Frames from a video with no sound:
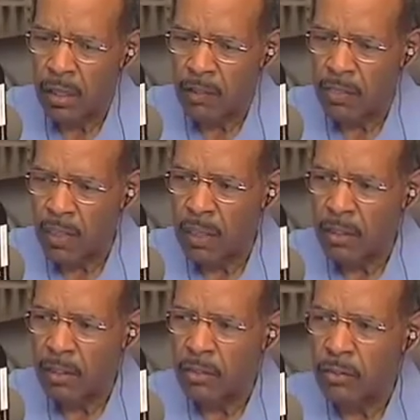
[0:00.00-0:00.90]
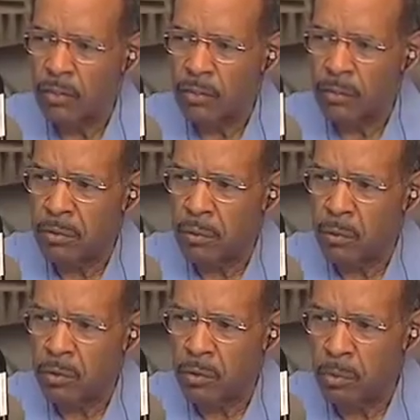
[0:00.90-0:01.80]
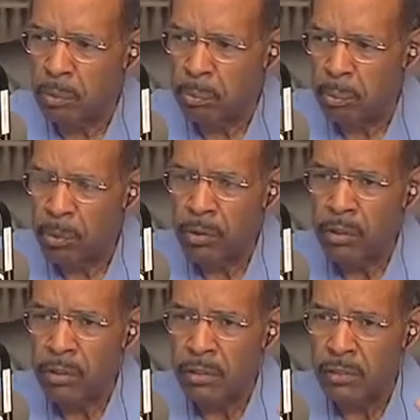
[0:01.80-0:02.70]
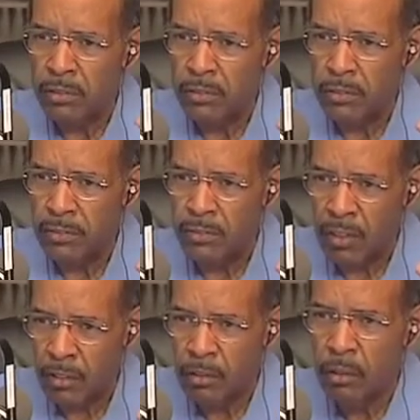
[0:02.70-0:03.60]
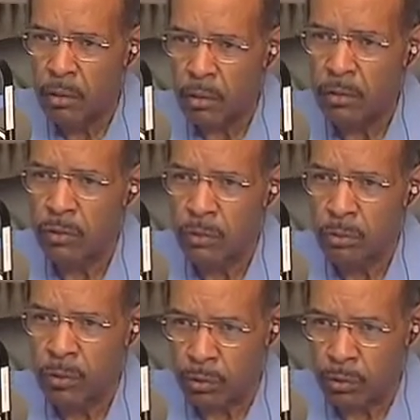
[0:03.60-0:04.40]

and that is, you were born St. Louis,